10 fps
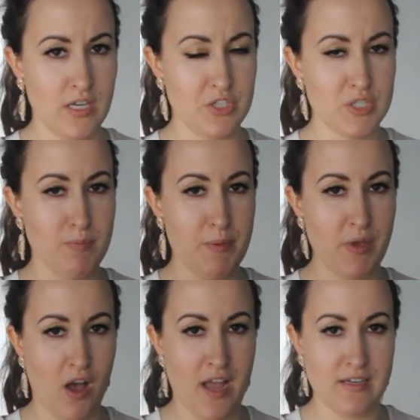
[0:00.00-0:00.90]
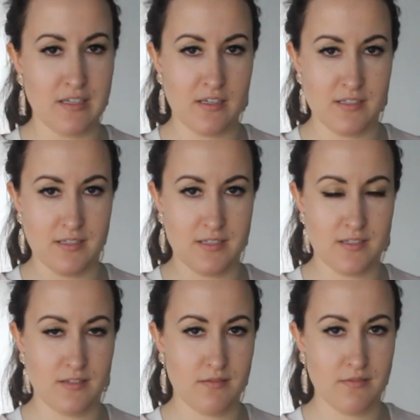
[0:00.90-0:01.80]
it just might be hiding because
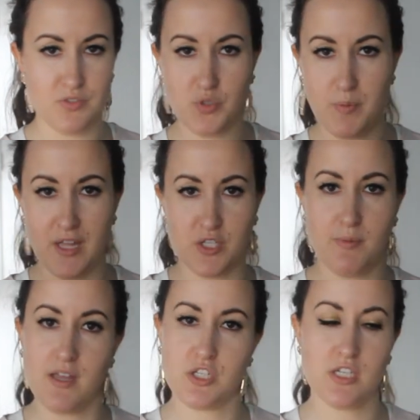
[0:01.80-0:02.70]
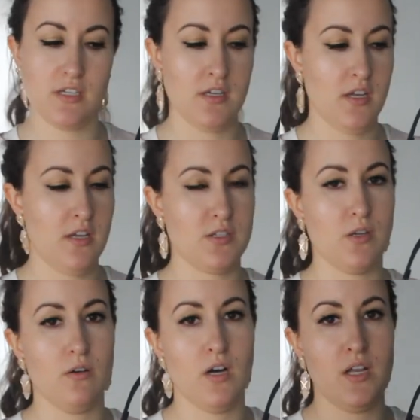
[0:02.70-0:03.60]
it's too matchy-matchy.
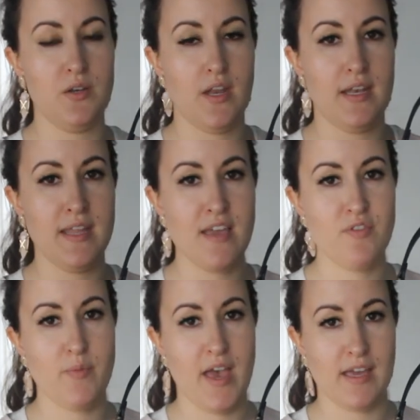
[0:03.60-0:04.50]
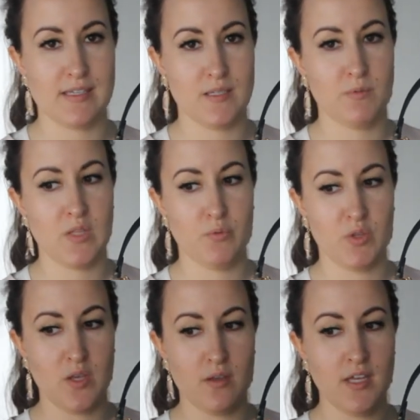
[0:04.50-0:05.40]
So a navy bag is something that
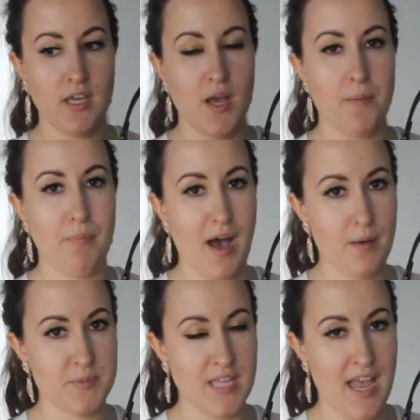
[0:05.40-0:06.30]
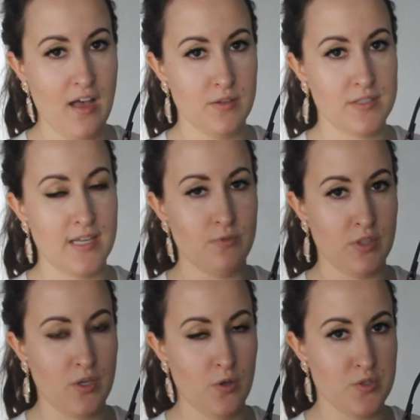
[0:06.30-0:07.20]
really pops out and
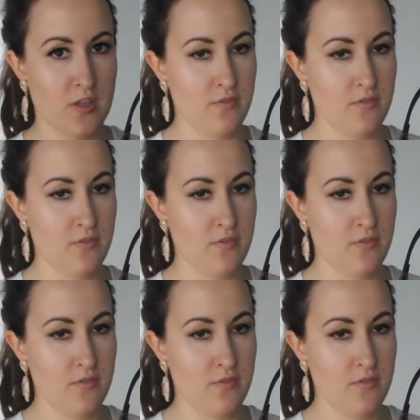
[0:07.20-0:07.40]
really goes with